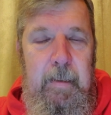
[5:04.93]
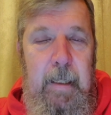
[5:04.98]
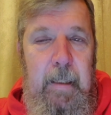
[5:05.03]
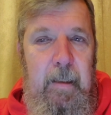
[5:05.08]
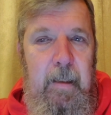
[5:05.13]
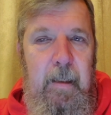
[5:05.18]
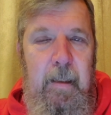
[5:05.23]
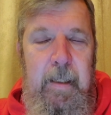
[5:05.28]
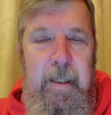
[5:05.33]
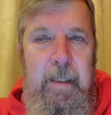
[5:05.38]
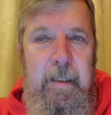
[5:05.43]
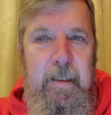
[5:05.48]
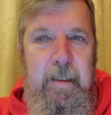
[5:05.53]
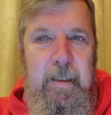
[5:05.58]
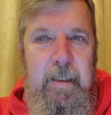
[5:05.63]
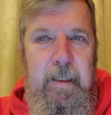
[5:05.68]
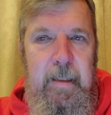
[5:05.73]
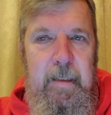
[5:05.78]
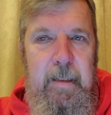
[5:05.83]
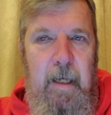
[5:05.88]
that
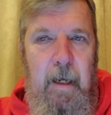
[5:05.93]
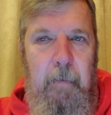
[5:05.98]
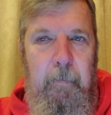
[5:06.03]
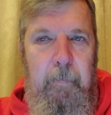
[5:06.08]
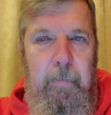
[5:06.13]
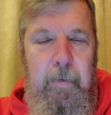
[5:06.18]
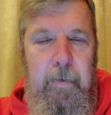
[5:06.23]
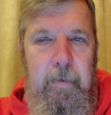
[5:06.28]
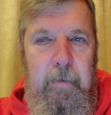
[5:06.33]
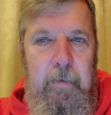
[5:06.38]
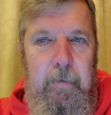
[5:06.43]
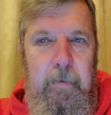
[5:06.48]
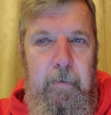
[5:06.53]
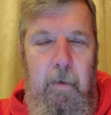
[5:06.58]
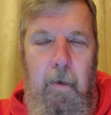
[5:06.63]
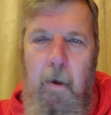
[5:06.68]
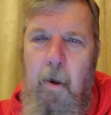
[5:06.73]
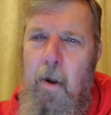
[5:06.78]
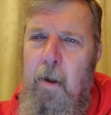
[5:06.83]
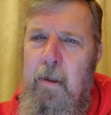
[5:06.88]
cleans this up
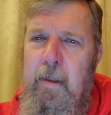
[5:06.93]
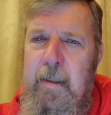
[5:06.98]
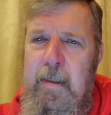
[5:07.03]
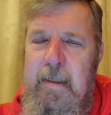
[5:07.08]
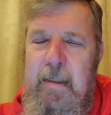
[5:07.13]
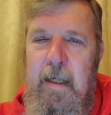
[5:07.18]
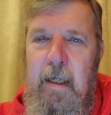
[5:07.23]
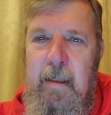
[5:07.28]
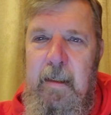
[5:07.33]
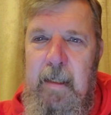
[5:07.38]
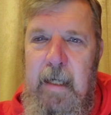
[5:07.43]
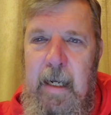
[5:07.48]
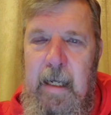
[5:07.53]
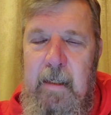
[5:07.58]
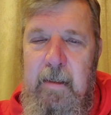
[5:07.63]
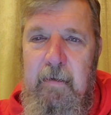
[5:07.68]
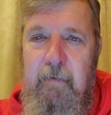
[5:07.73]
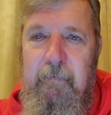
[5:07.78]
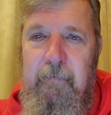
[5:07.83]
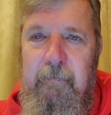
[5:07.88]
all of a sudden
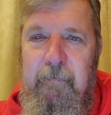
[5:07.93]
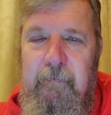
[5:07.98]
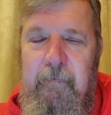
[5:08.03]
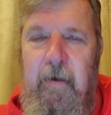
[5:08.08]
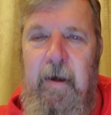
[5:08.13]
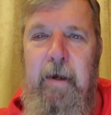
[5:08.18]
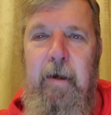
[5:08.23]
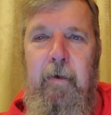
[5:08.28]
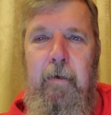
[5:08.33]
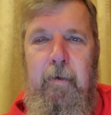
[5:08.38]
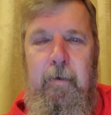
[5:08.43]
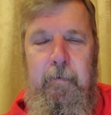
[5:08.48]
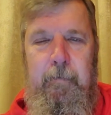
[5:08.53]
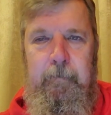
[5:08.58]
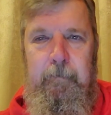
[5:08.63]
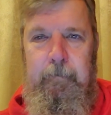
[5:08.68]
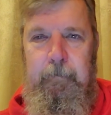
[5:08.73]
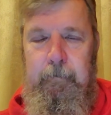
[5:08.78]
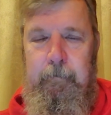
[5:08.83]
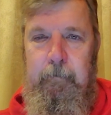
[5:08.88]
has a fire.
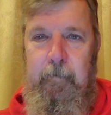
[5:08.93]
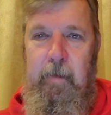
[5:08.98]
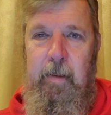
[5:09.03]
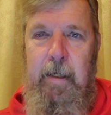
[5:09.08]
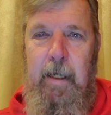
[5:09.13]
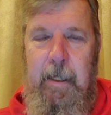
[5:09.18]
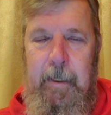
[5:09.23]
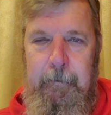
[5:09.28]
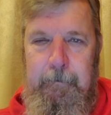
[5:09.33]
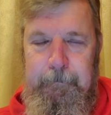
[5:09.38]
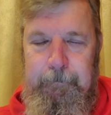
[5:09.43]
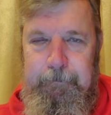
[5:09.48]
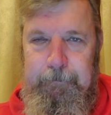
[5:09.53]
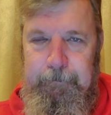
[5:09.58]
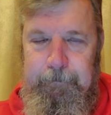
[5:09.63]
Okay.